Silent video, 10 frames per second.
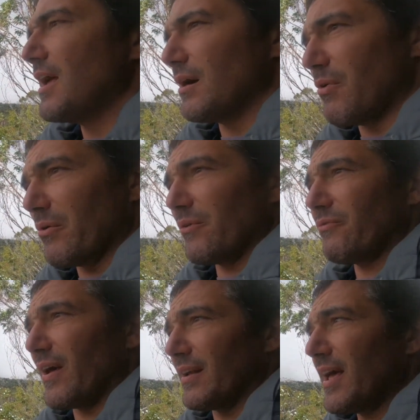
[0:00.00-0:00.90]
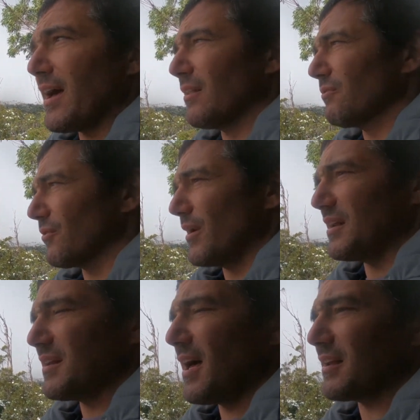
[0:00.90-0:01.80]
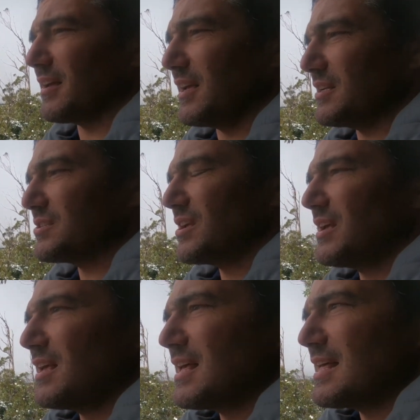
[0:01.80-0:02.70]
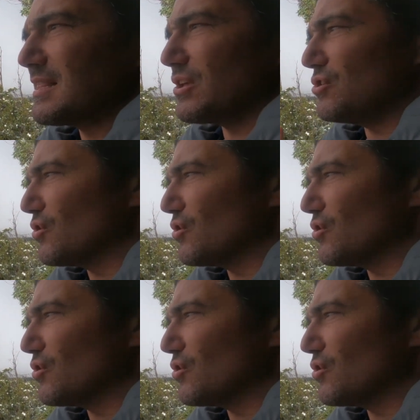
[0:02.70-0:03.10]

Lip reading: And what we've found out through our data is that